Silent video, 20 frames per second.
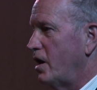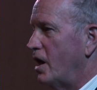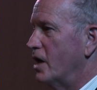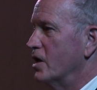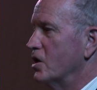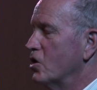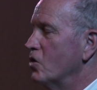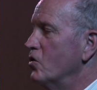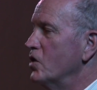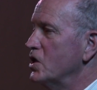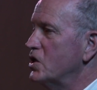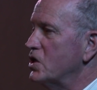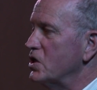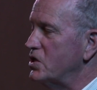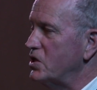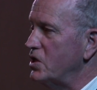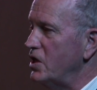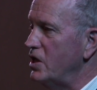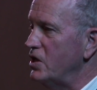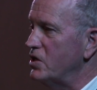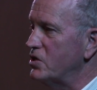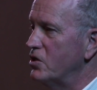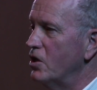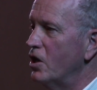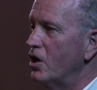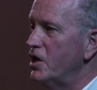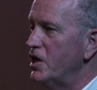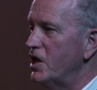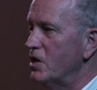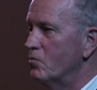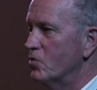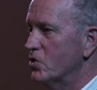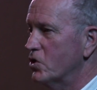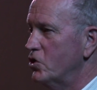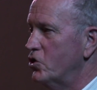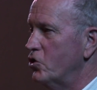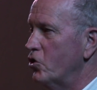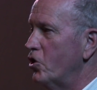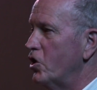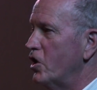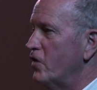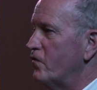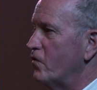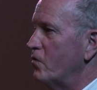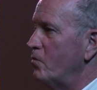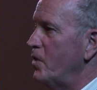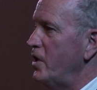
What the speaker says: and going to see Snyder was a journey for